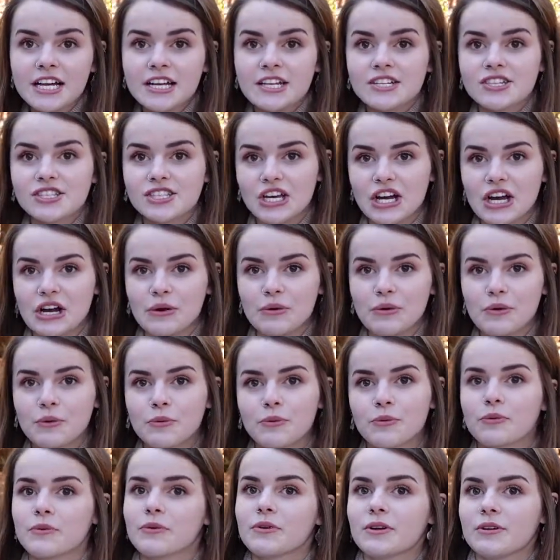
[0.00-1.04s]

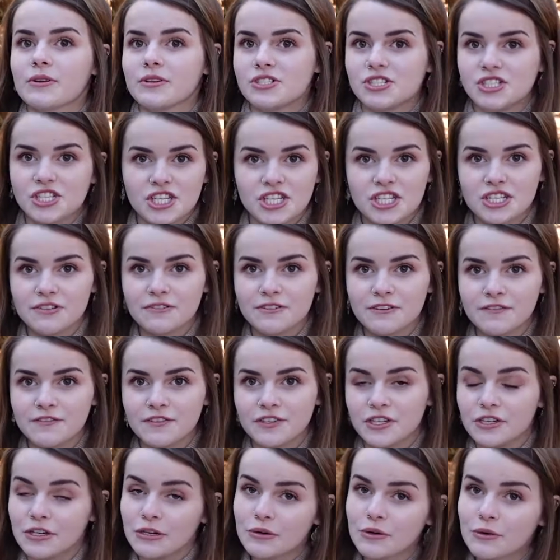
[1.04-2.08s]
So, just to
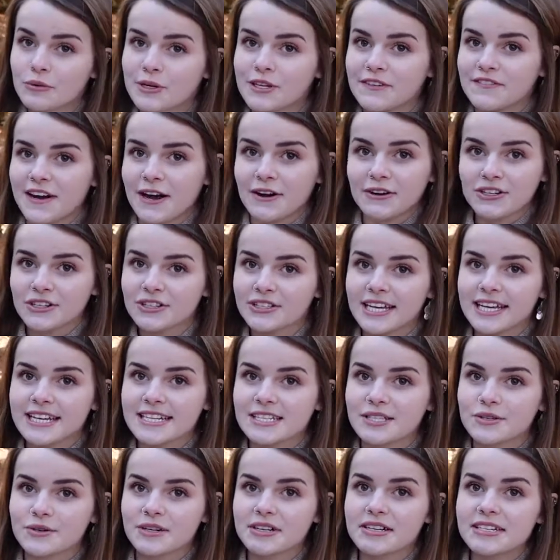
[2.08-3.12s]
review, we found our light
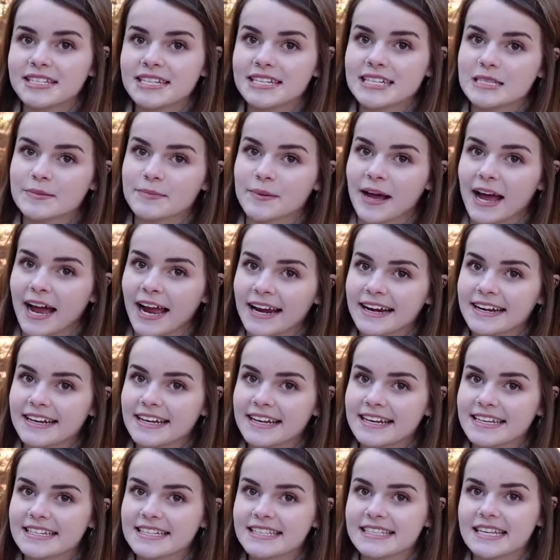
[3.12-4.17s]
source, it's behind
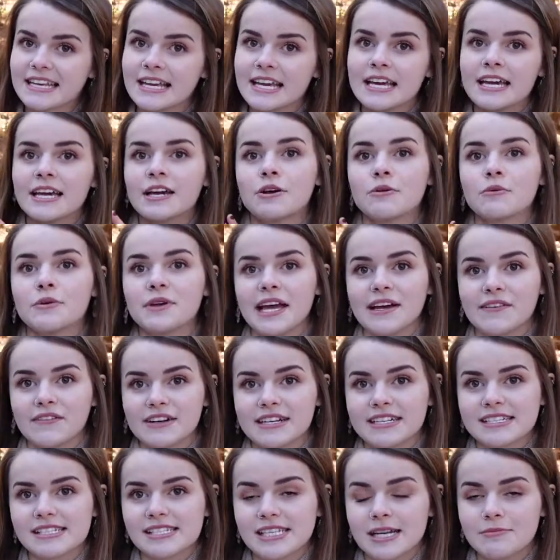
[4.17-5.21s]
us. We have
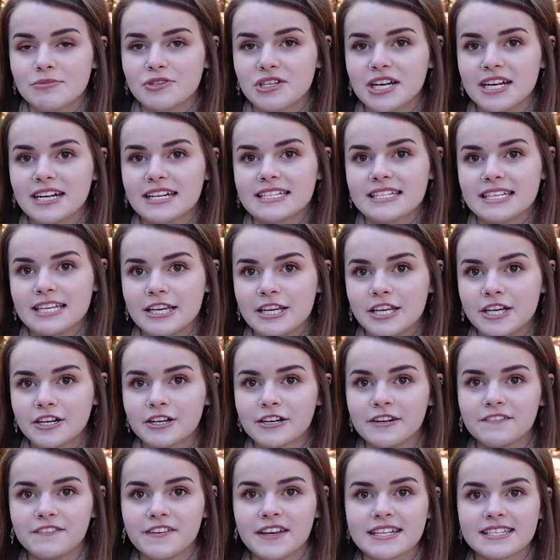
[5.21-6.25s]
our subject
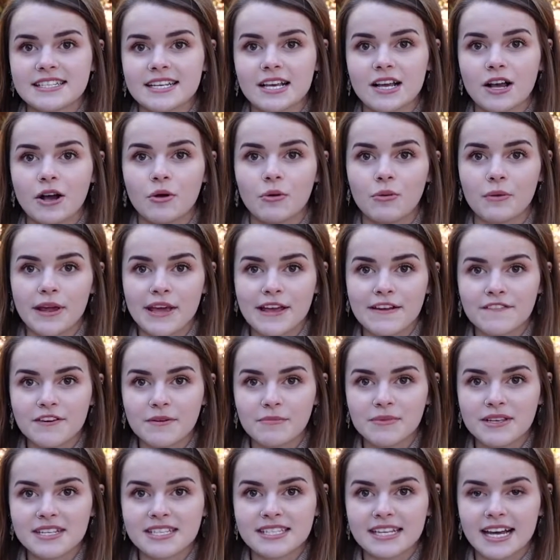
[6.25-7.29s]
here facing away
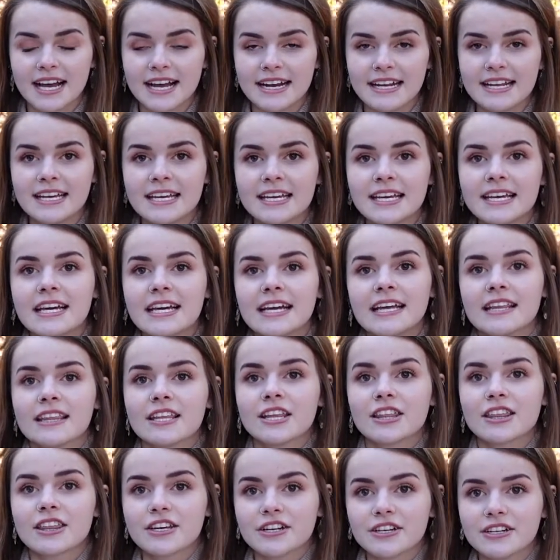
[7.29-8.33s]
from the sun. The
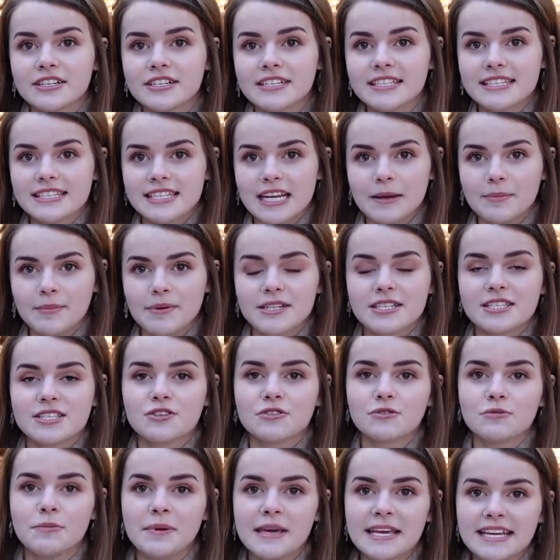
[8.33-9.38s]
3rd step is
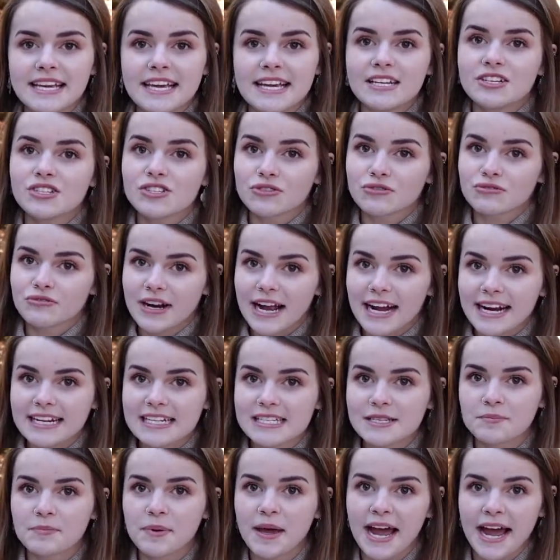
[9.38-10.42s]
to make a
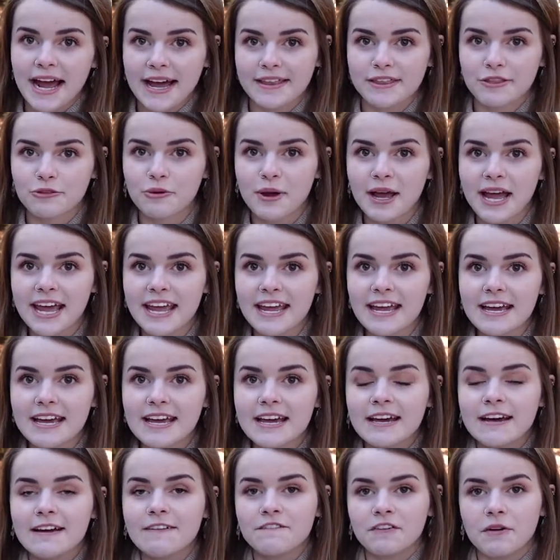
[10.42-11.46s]
direct pathway
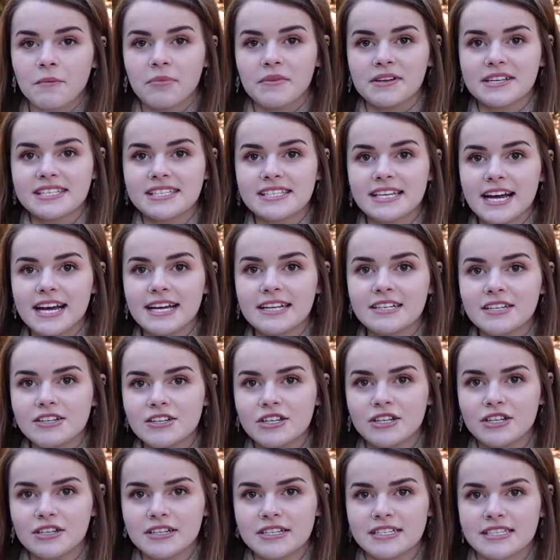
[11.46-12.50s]
from the sun
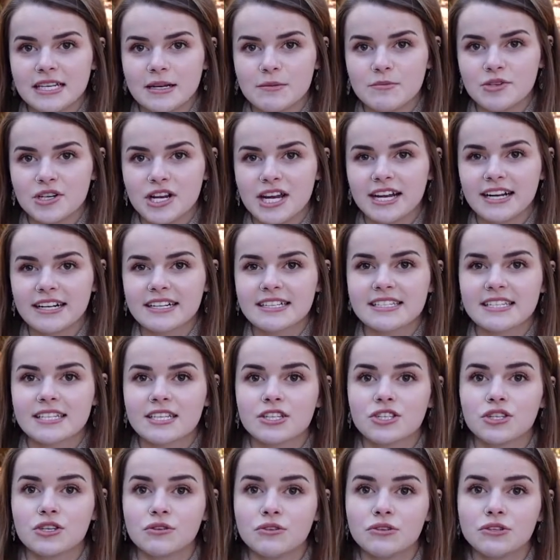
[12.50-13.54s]
to your
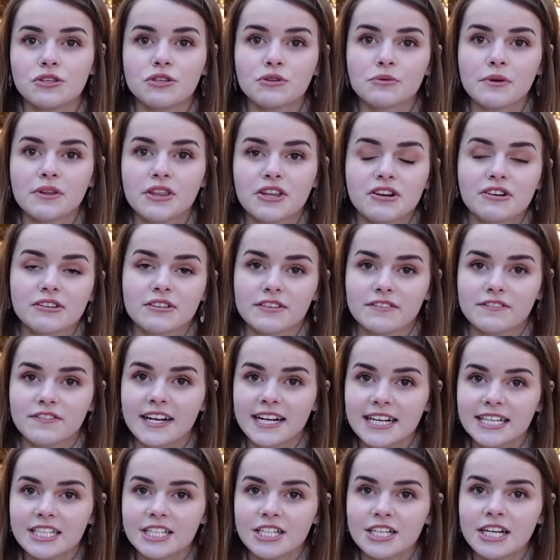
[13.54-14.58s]
subject to you with your
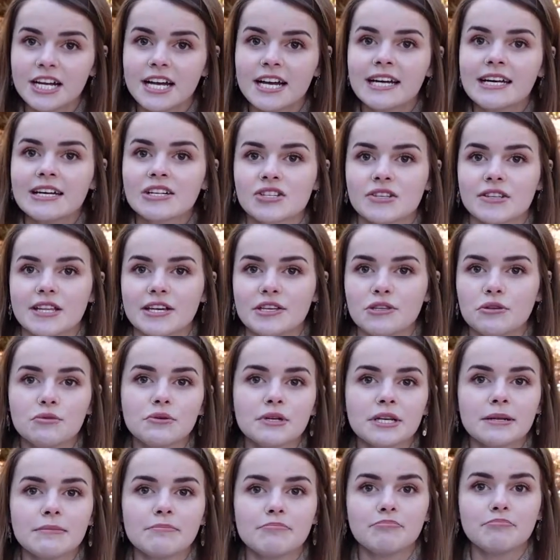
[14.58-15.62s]
reflector so that you
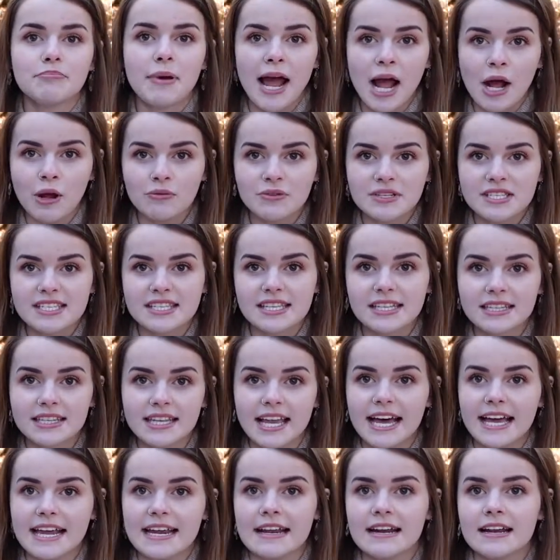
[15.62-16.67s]
can bounce the
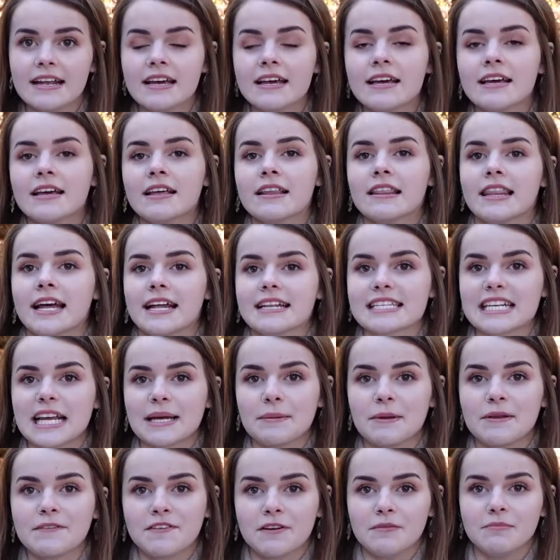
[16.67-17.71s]
light that's
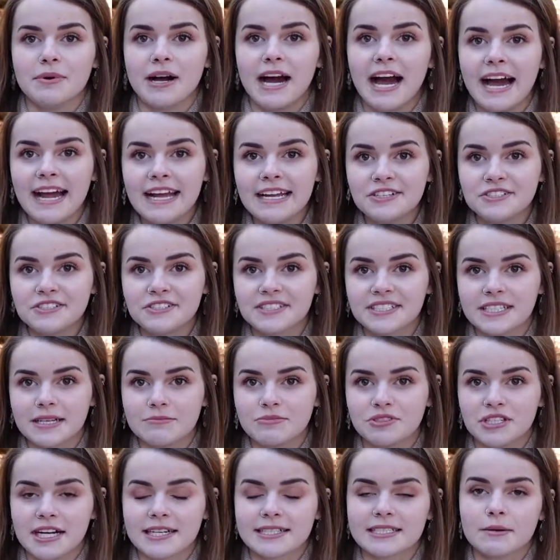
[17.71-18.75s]
coming from behind your
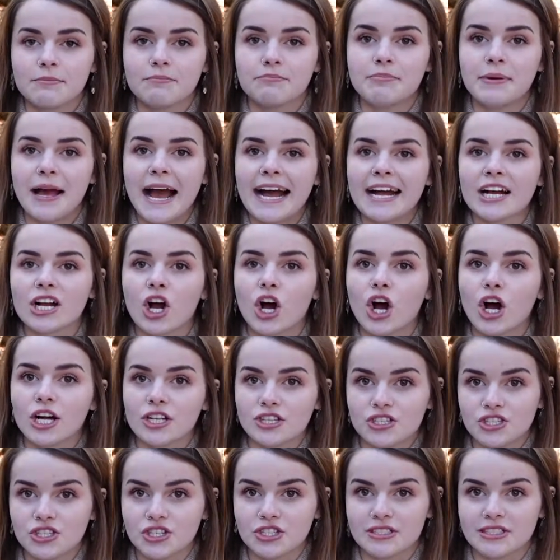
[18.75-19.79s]
subject back
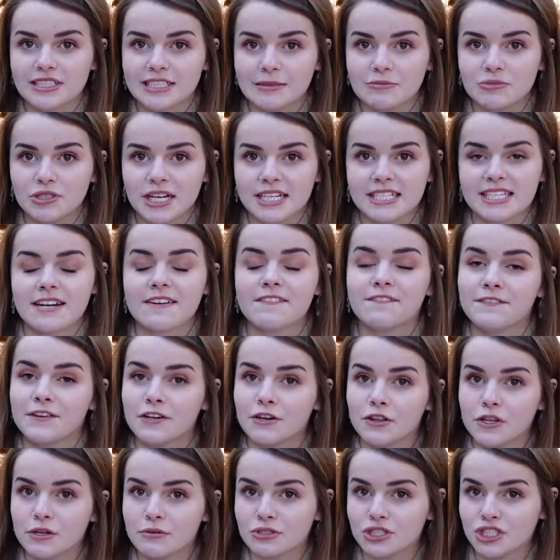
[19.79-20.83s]
onto your subject and
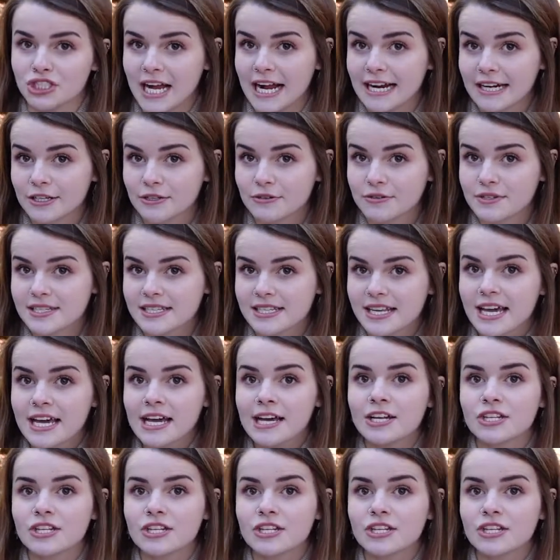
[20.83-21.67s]
fill those shadows.